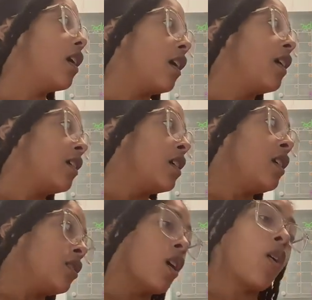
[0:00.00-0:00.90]

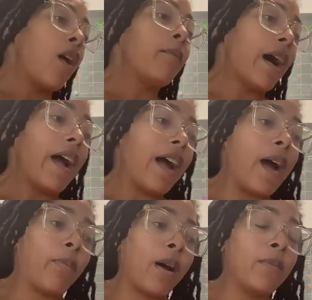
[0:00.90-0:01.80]
no, I'm not.
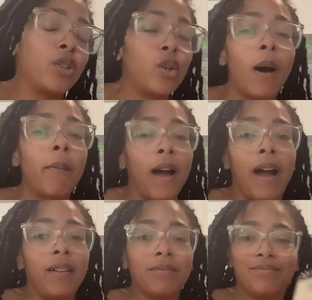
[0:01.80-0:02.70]
I promise you, I'm
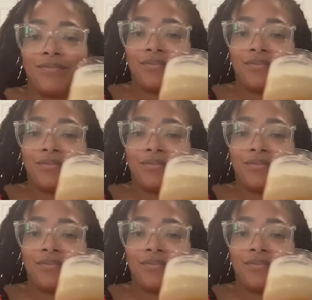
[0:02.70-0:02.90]
not. You've